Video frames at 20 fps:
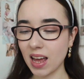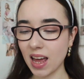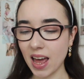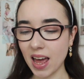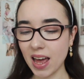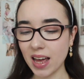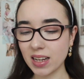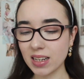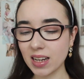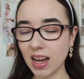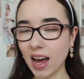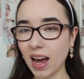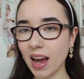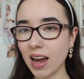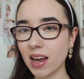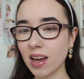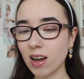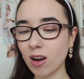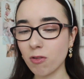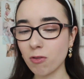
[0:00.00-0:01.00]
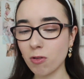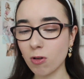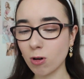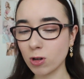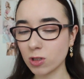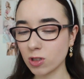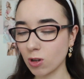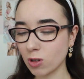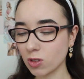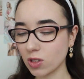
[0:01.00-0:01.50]
And I, of
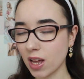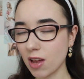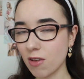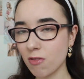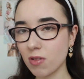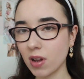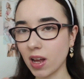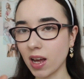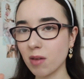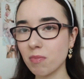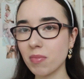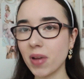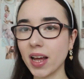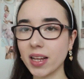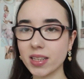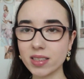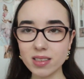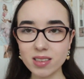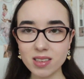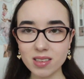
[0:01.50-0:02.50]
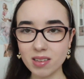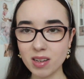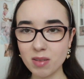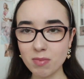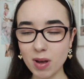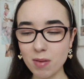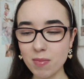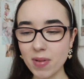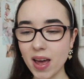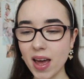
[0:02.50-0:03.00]
course, also have like pens in
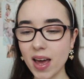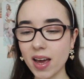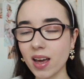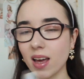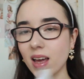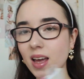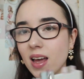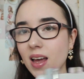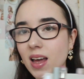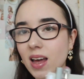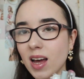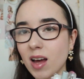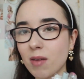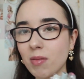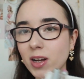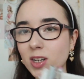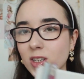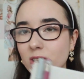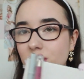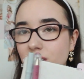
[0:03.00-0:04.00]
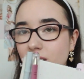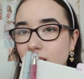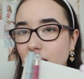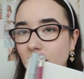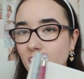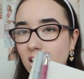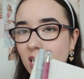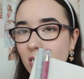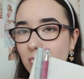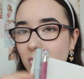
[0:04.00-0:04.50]
my bag. I just
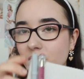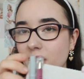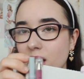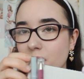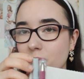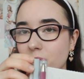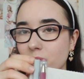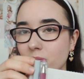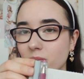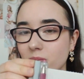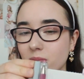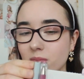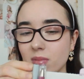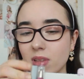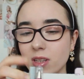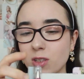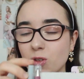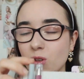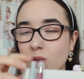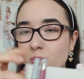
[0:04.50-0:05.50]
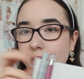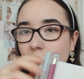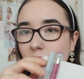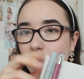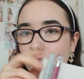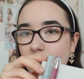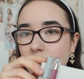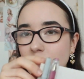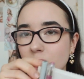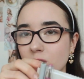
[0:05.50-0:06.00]
like clip them to the back
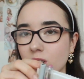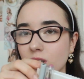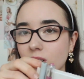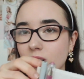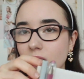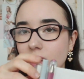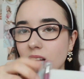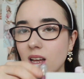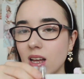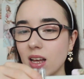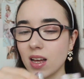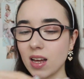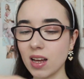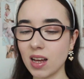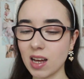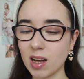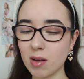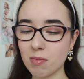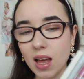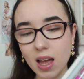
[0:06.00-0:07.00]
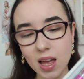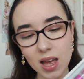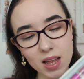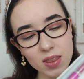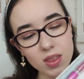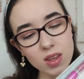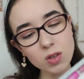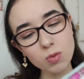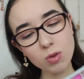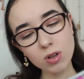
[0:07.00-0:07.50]
of my journal.
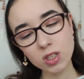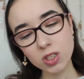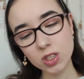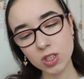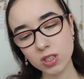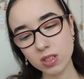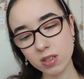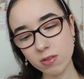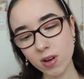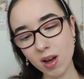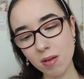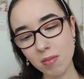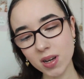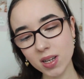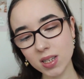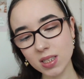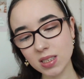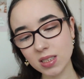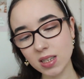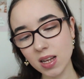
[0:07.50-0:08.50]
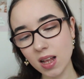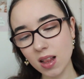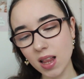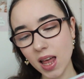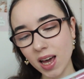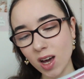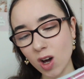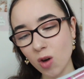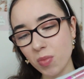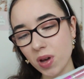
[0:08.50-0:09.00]
And this one is just a Faber-Castell
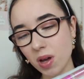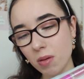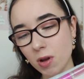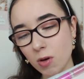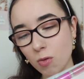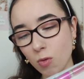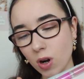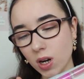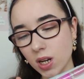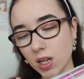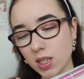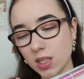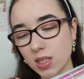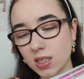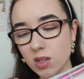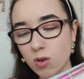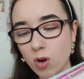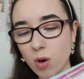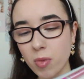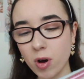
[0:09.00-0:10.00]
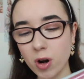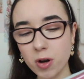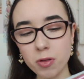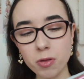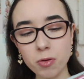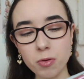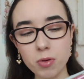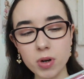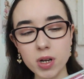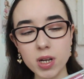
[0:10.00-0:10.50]
Eco Pigment one in
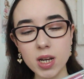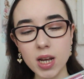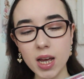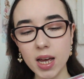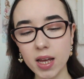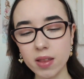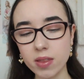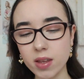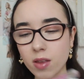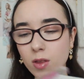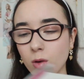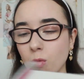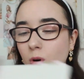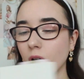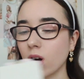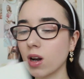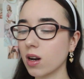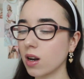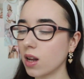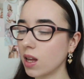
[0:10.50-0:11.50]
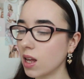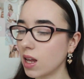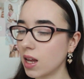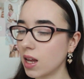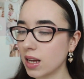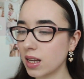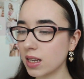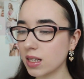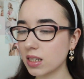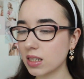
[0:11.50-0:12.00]
0.3, and the other one
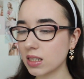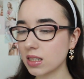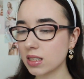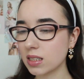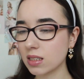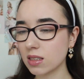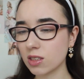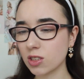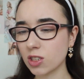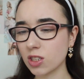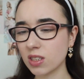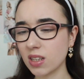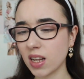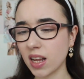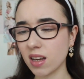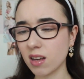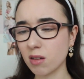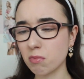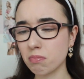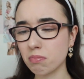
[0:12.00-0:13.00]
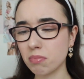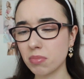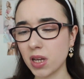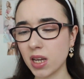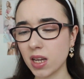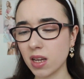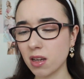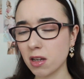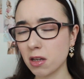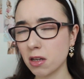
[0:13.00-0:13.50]
is just like a
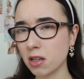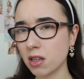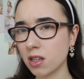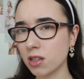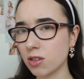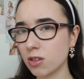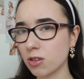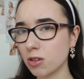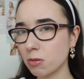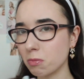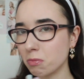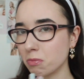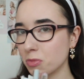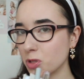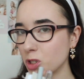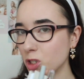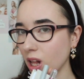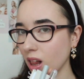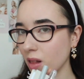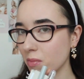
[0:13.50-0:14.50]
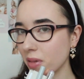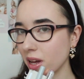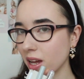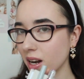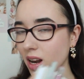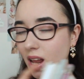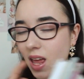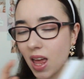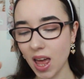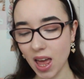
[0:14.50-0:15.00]
pink glitter gel
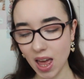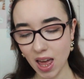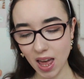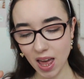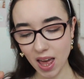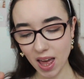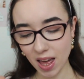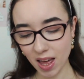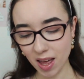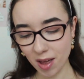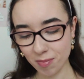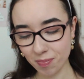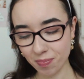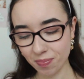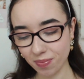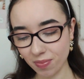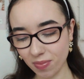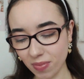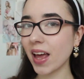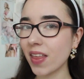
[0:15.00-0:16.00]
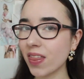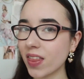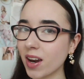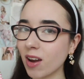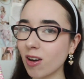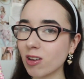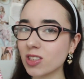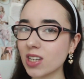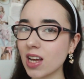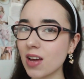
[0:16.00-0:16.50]
pen. And then I
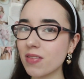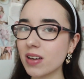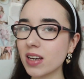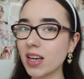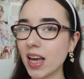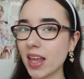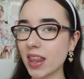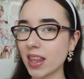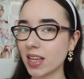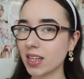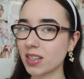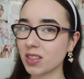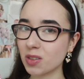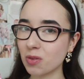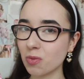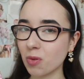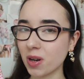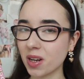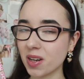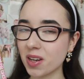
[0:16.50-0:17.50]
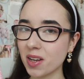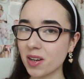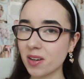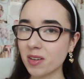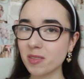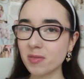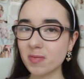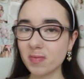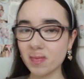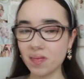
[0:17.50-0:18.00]
also have a Cat Kitten one in
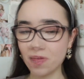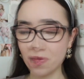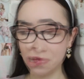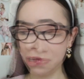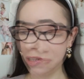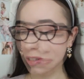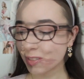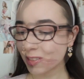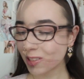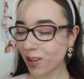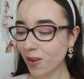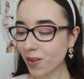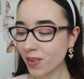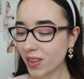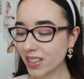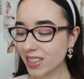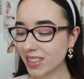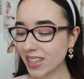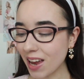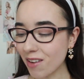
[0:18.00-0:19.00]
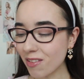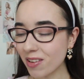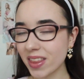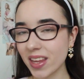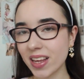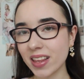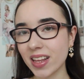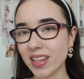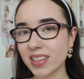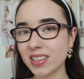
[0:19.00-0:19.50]
here. So this is
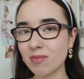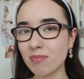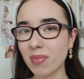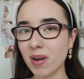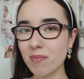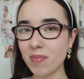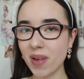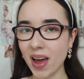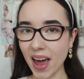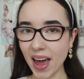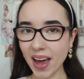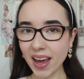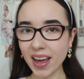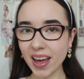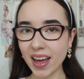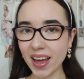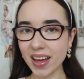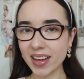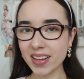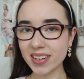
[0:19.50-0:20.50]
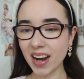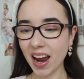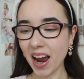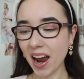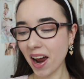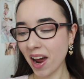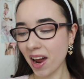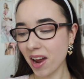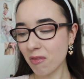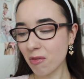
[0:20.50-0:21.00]
everything that's in my bag, and
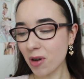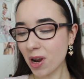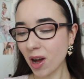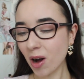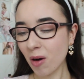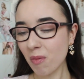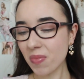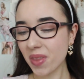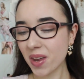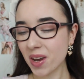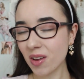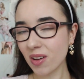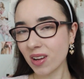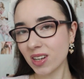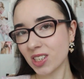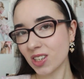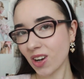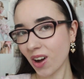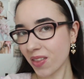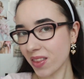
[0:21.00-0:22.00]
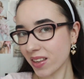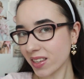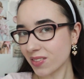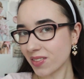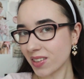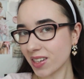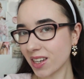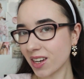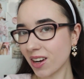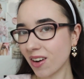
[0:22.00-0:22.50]
I really hope that you enjoyed this
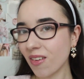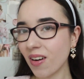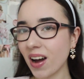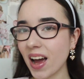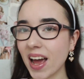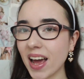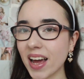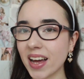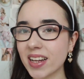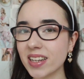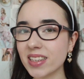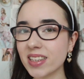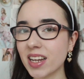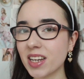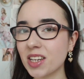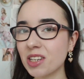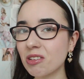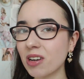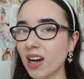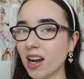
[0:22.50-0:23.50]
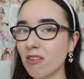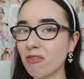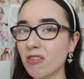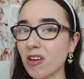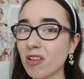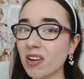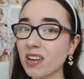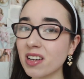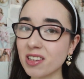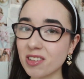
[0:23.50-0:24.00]
video and that you kind of
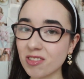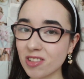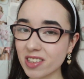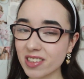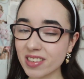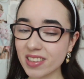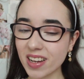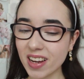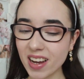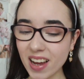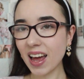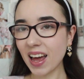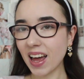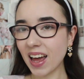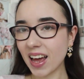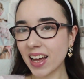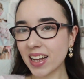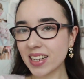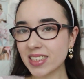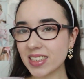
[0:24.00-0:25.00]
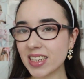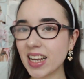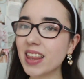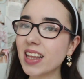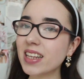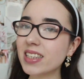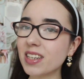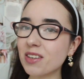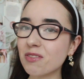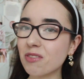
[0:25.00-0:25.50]
found it interesting. And yeah,
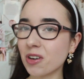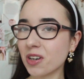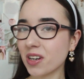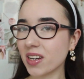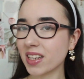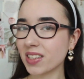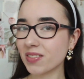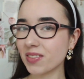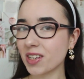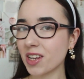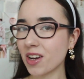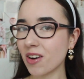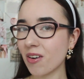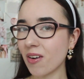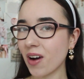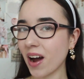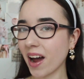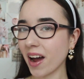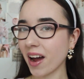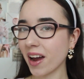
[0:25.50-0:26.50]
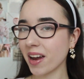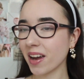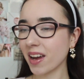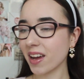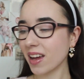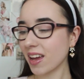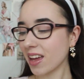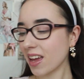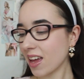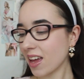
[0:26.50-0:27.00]
that's it for today's video.
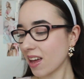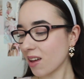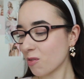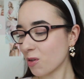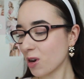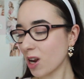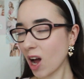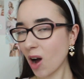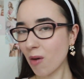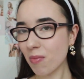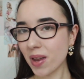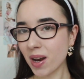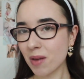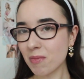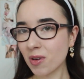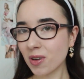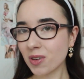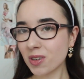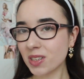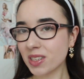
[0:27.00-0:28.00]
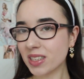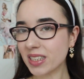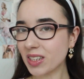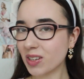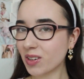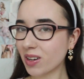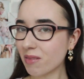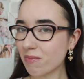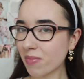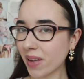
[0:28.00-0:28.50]
I really hope that I'm going to see
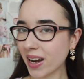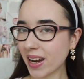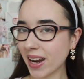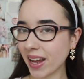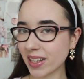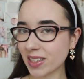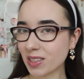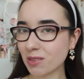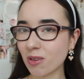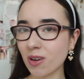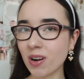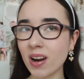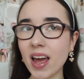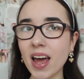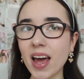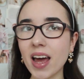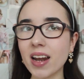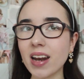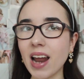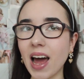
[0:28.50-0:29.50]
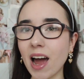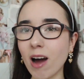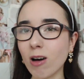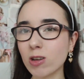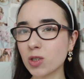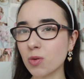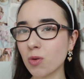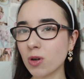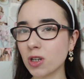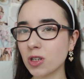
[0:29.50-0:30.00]
you in my next one, and I
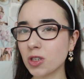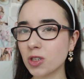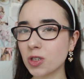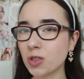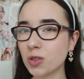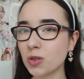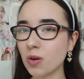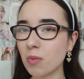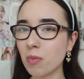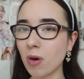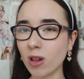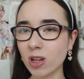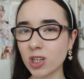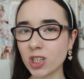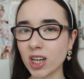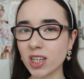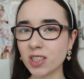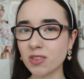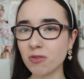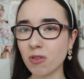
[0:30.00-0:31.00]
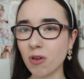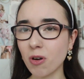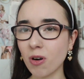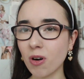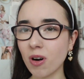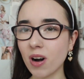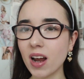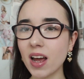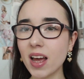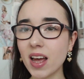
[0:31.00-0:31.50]
also wanted to apologize
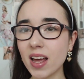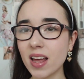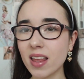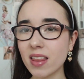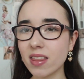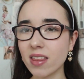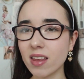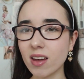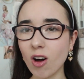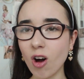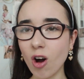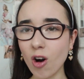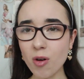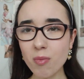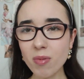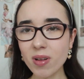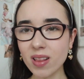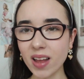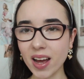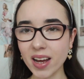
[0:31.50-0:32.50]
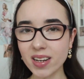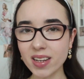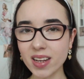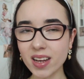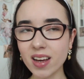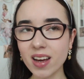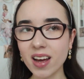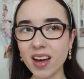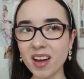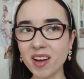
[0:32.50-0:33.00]
for the horrible
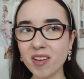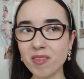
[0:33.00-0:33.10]
lighting.